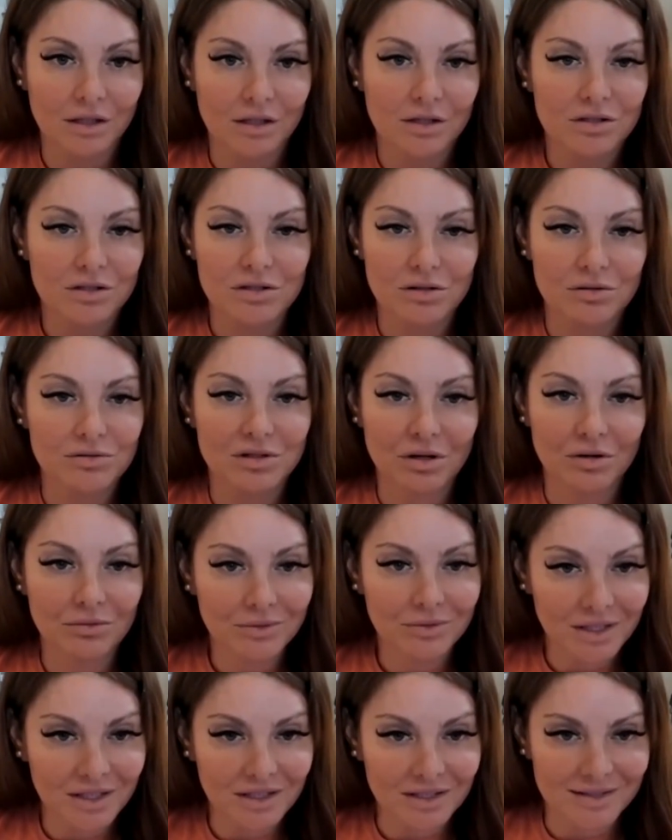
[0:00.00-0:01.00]
So don't
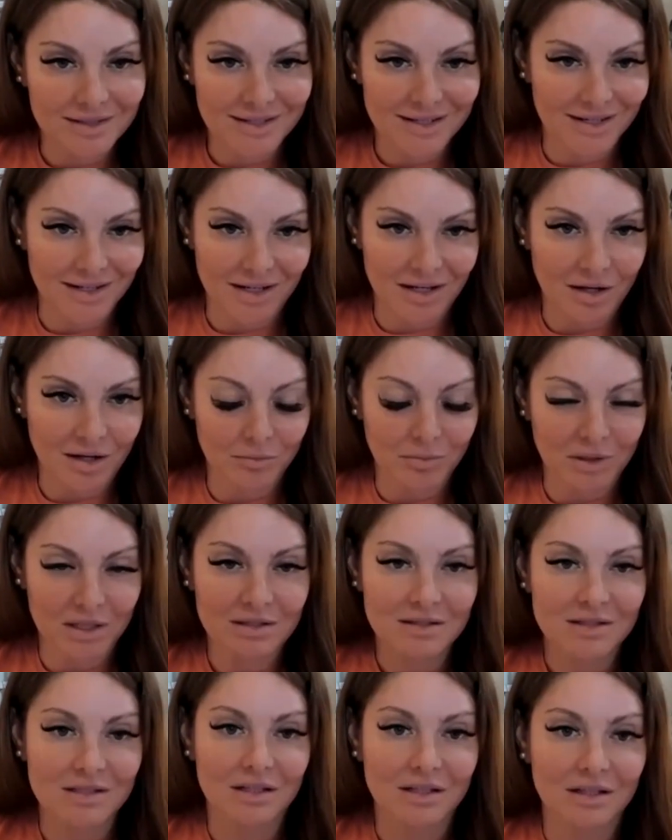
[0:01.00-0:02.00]
think it's going to come
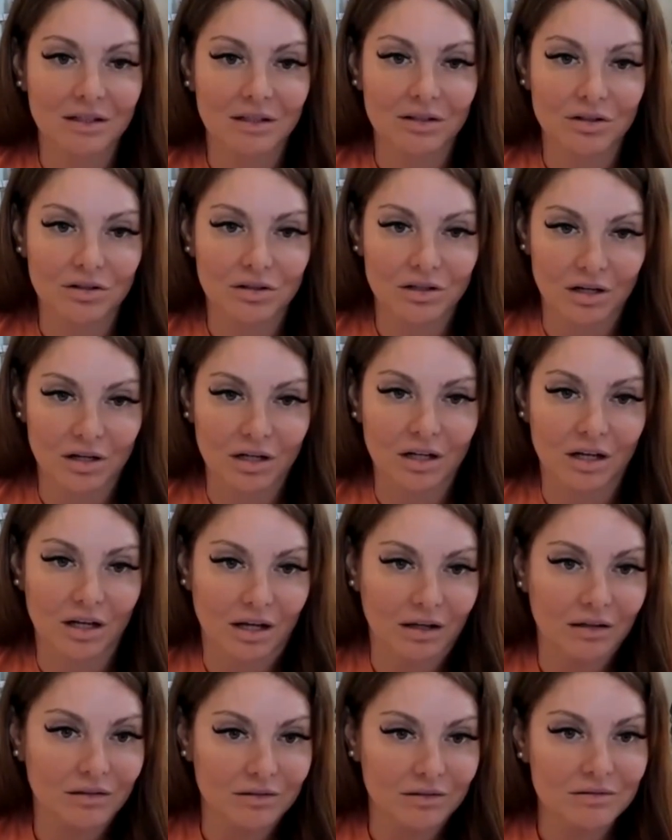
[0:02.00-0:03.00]
easy. You're going
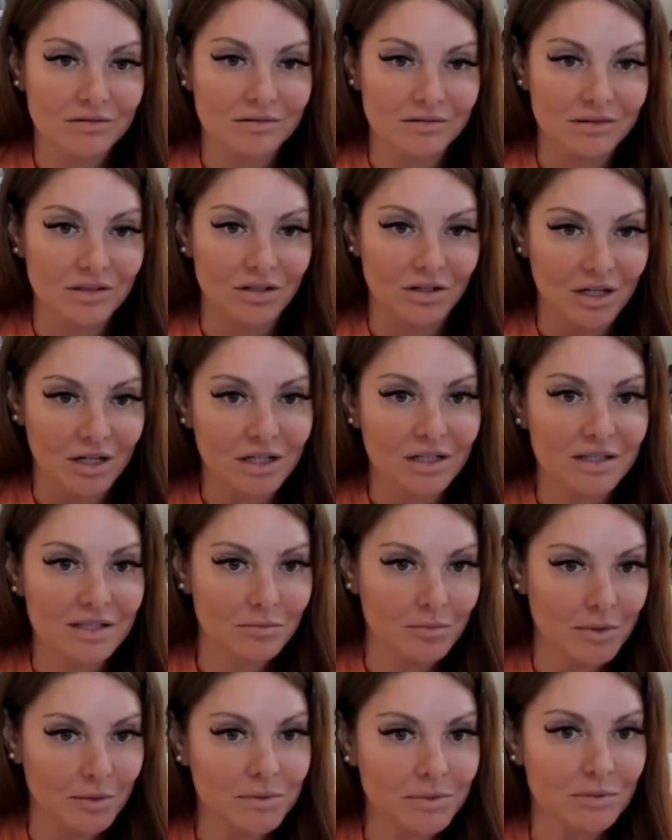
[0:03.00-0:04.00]
to get some
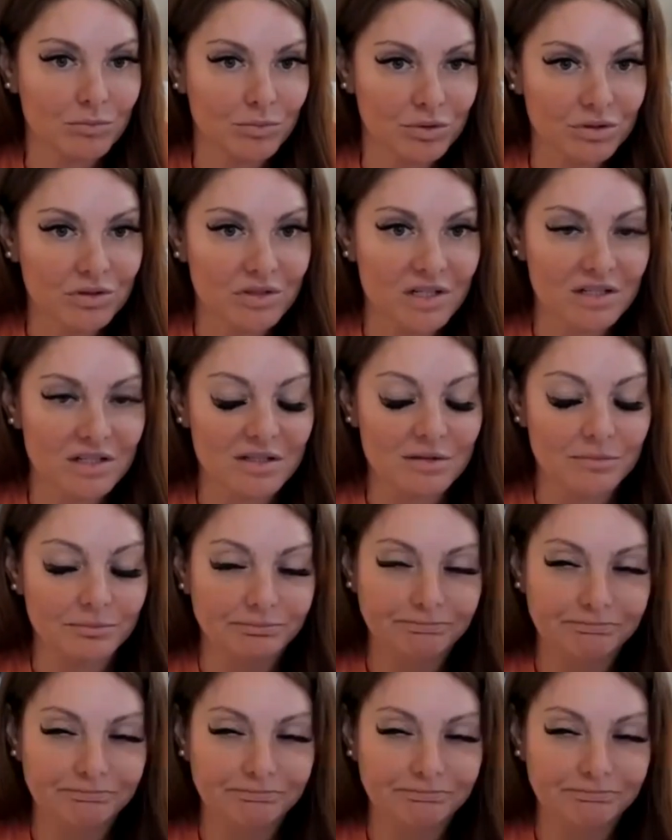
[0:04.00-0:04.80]
bumps and bruises.